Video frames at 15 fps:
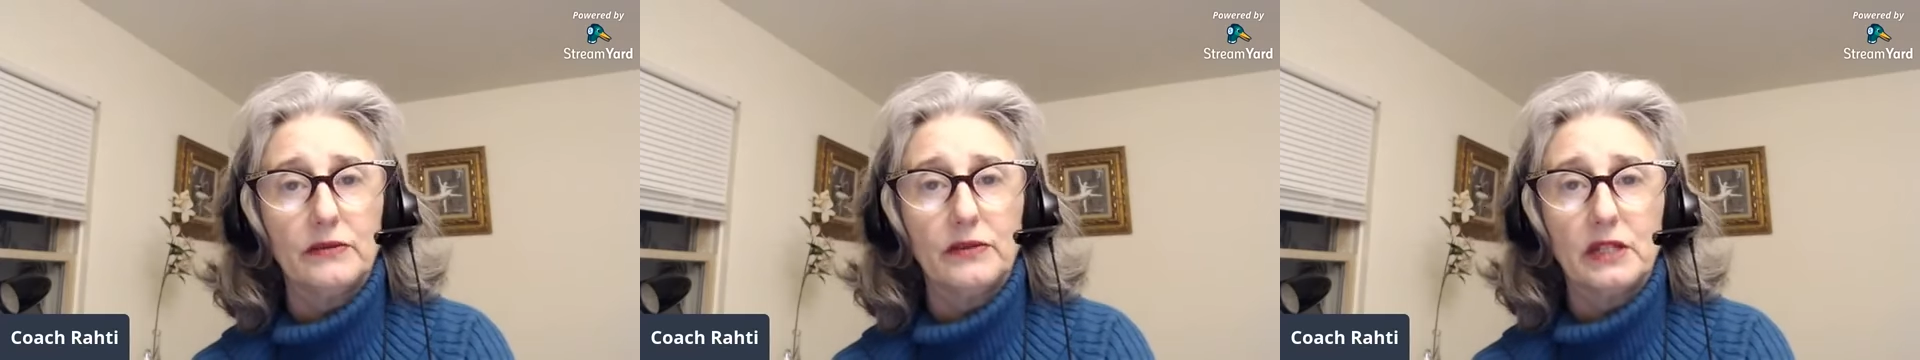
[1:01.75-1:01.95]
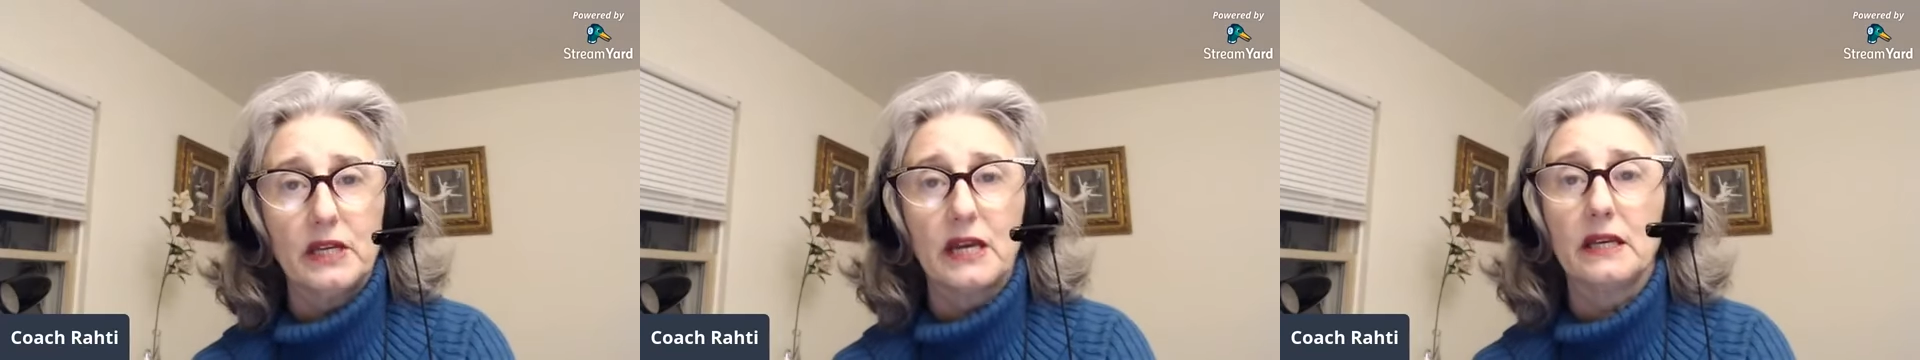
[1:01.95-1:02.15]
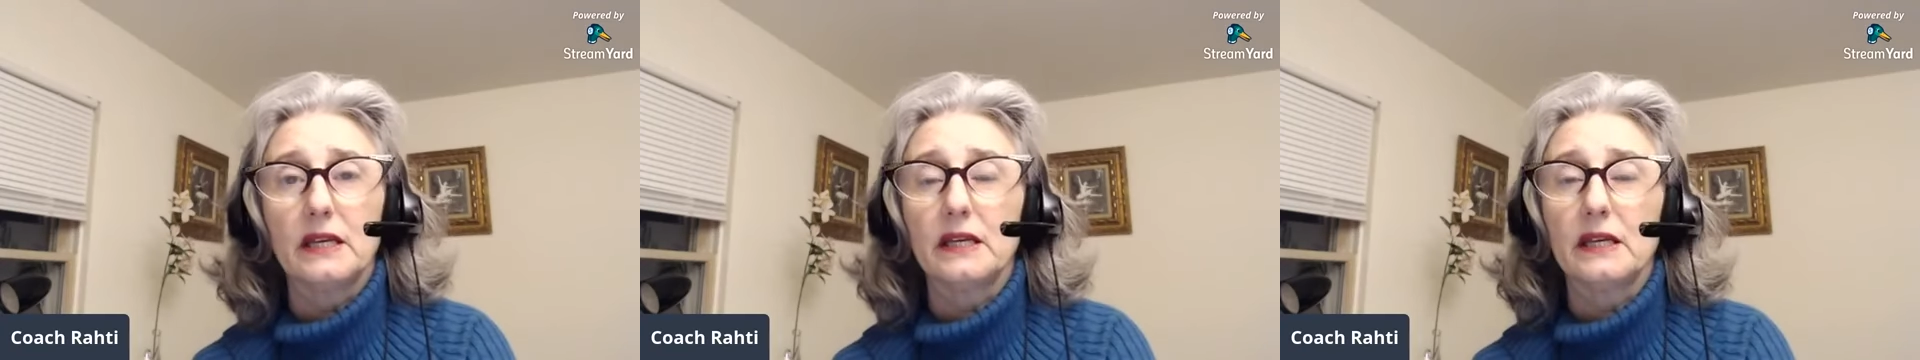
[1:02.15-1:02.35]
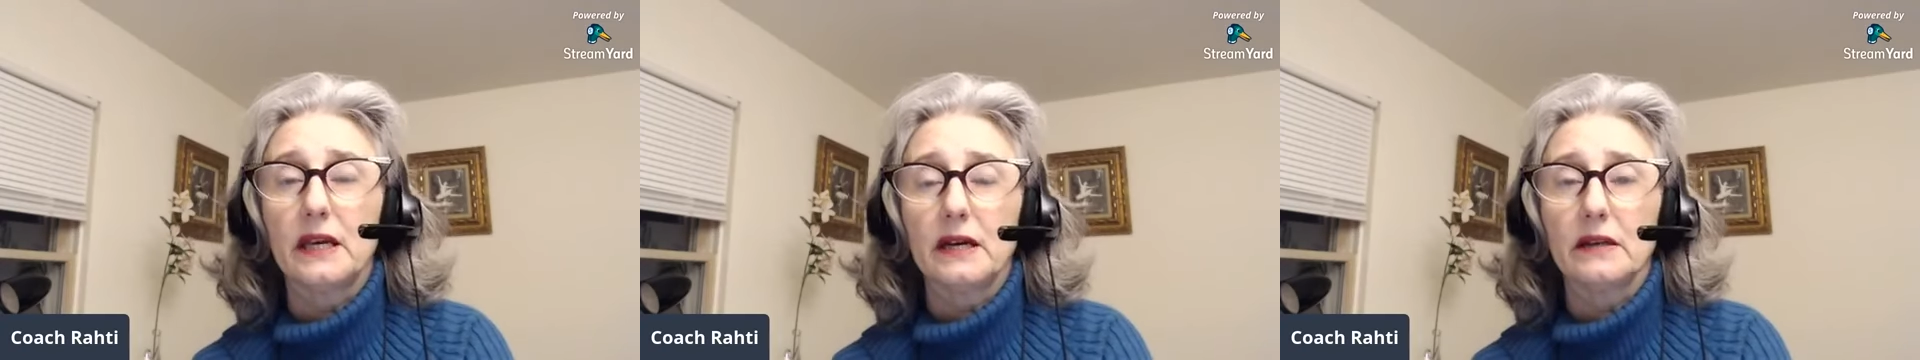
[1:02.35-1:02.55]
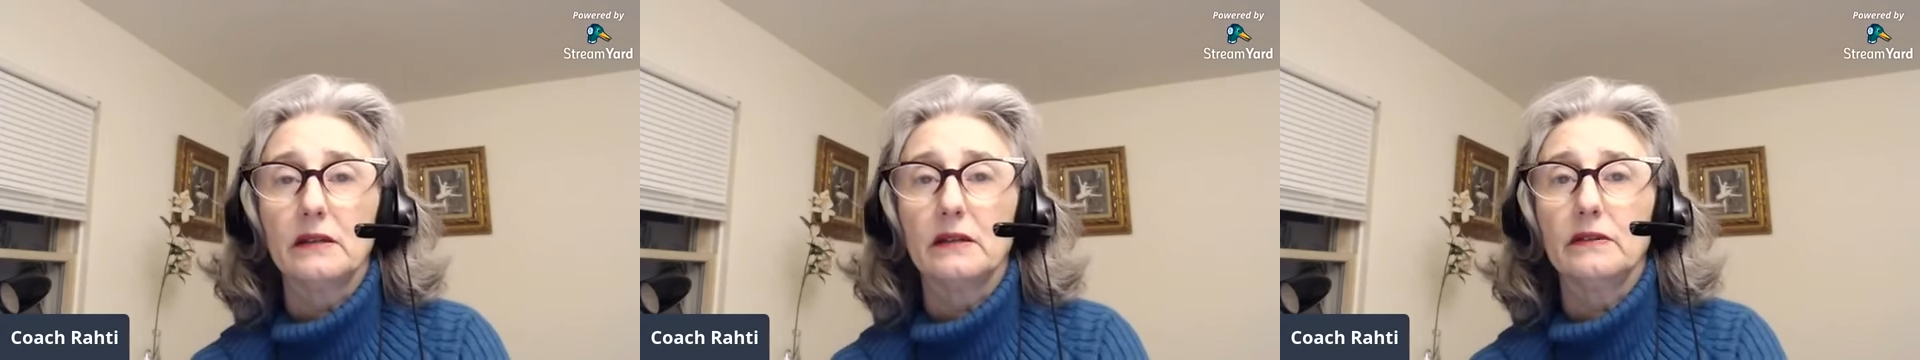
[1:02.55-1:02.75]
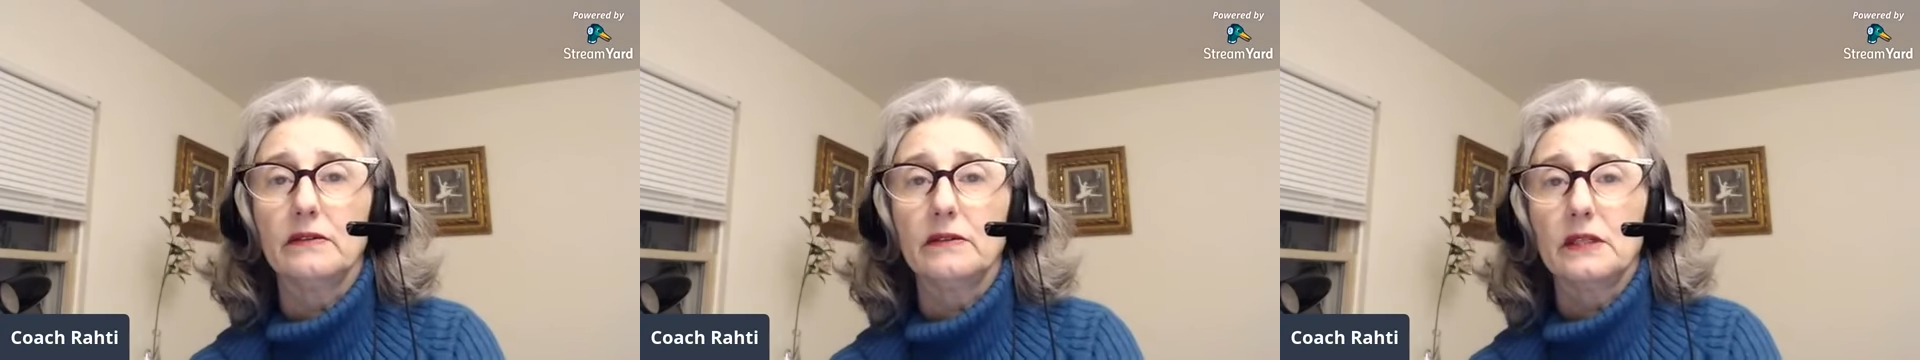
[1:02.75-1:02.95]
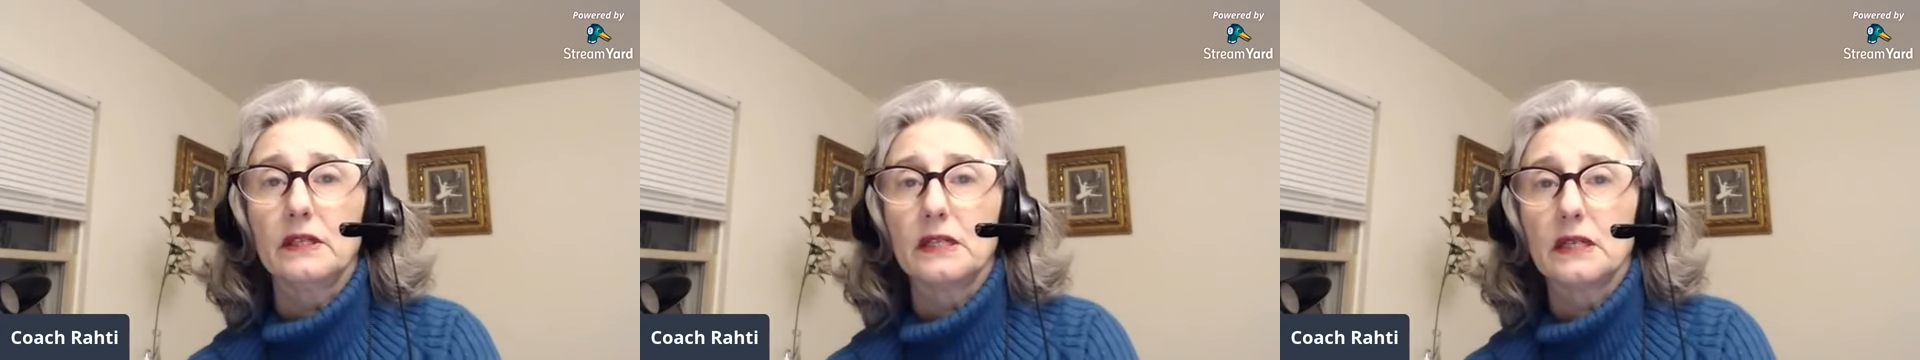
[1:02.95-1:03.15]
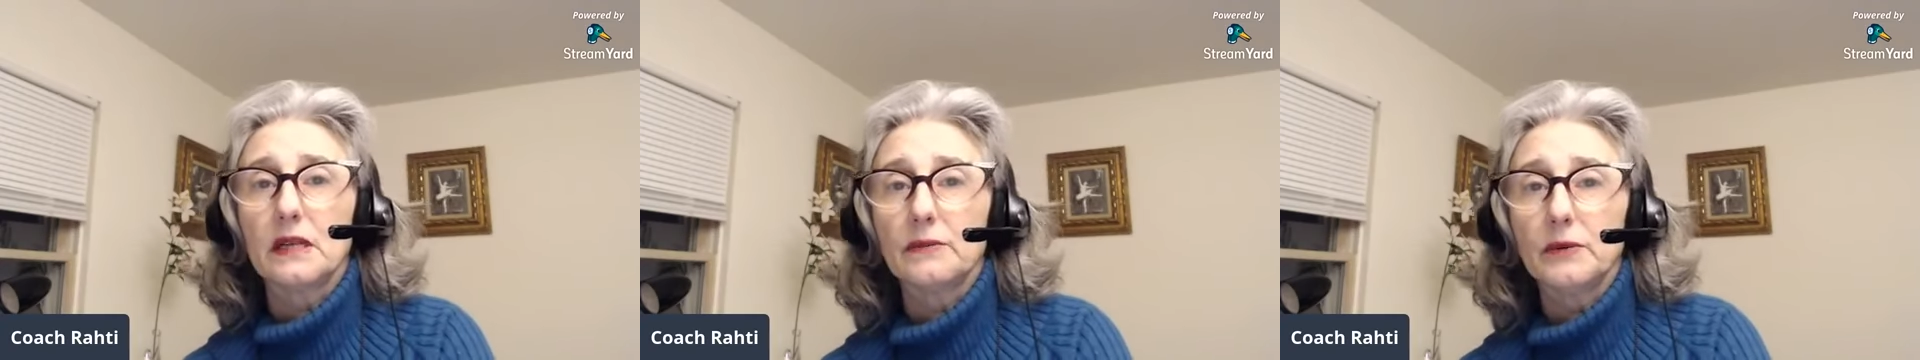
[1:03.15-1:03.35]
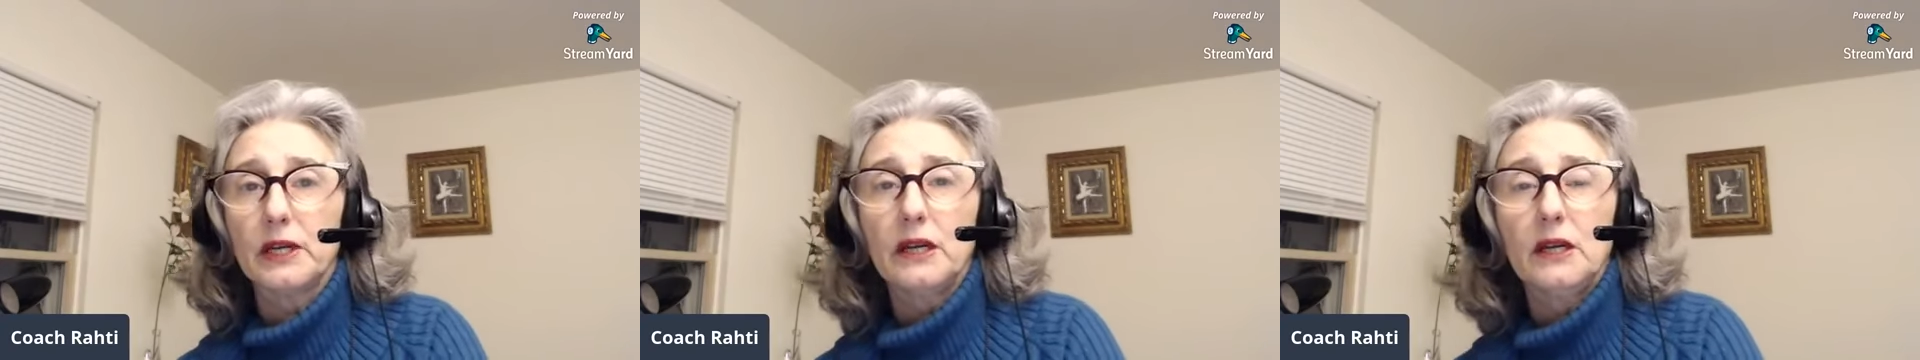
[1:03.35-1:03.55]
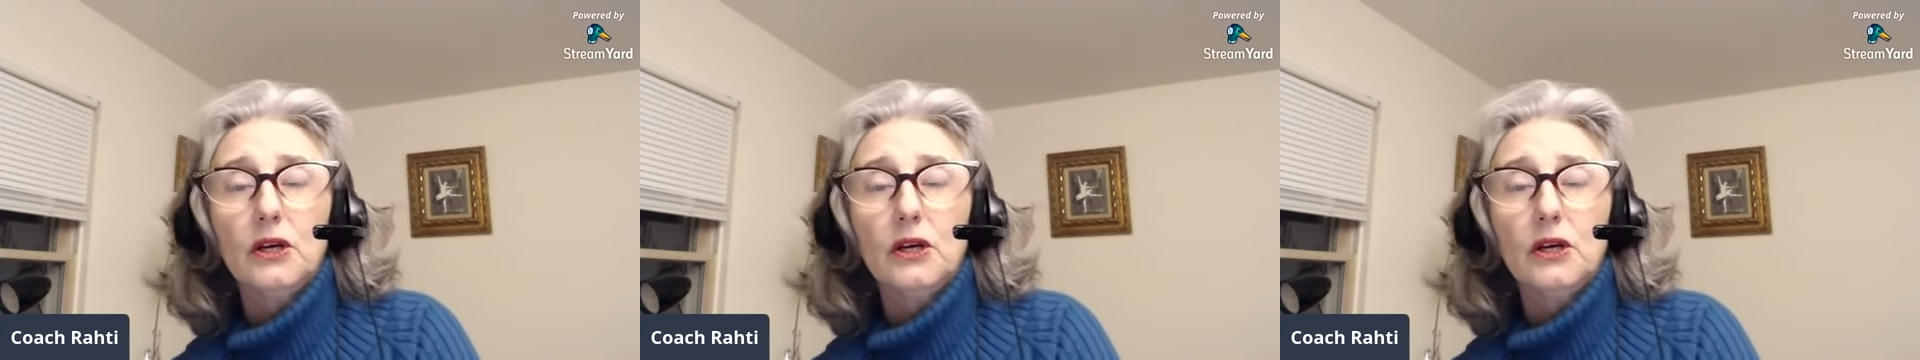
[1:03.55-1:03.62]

taking care of someone